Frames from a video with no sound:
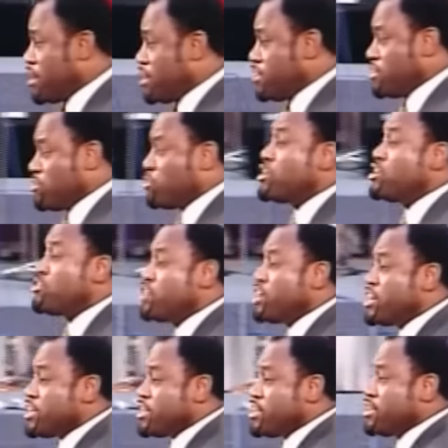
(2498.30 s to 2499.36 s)
And he says, What are you
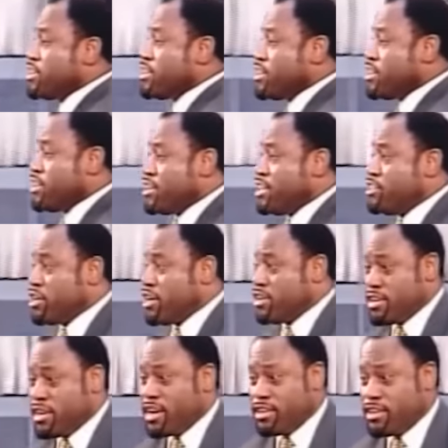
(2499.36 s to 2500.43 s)
reading? He,
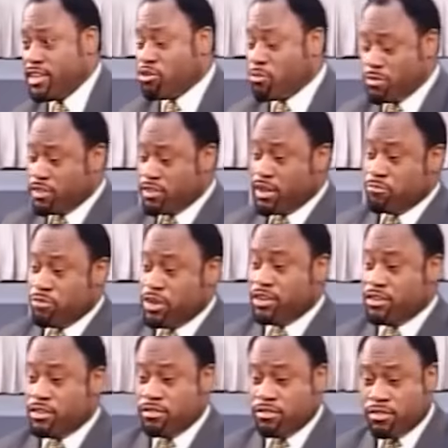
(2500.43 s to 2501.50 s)
and he got, the Ethiopian says, I'm
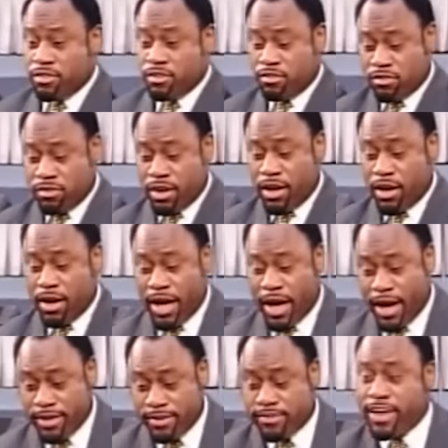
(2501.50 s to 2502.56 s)
reading this
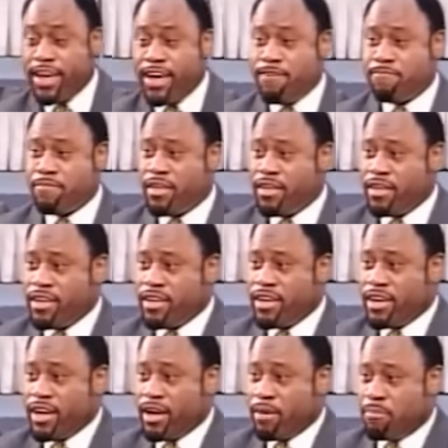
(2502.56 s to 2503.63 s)
Isaiah,
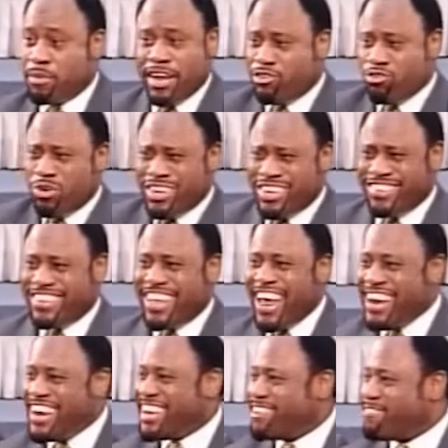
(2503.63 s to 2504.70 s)
but I don't
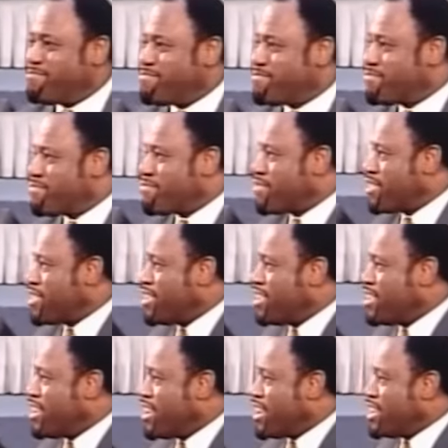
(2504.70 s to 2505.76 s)
understand it.
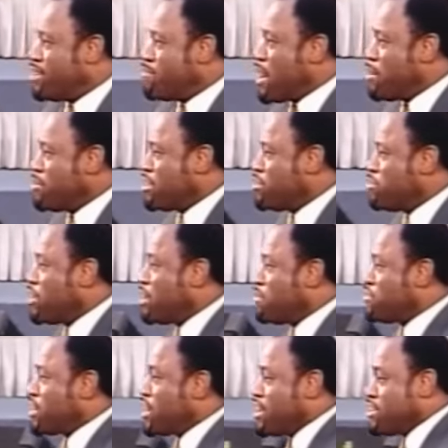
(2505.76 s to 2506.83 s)
And the Bible says,
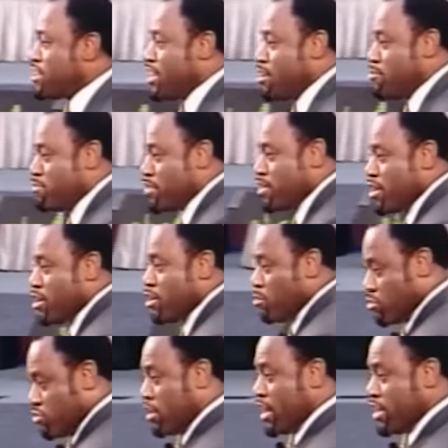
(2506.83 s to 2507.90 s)
Philip said unto him,
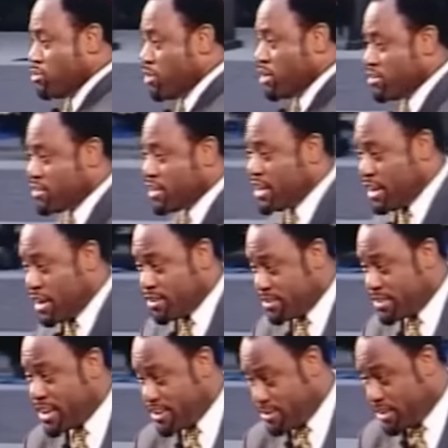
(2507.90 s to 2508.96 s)
Would you like to understand?
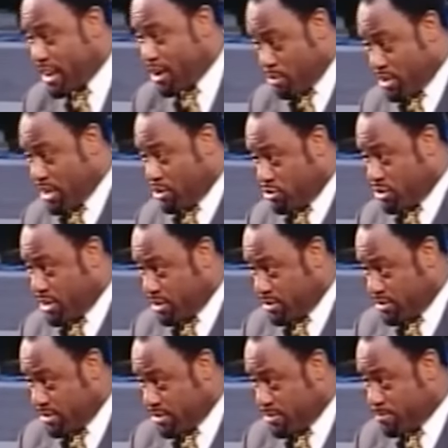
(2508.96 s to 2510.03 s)
Understandest thou without thou
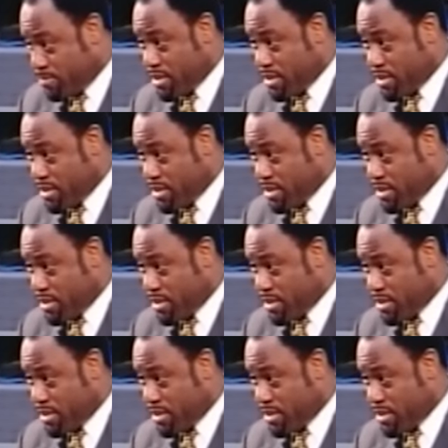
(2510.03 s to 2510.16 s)
readest?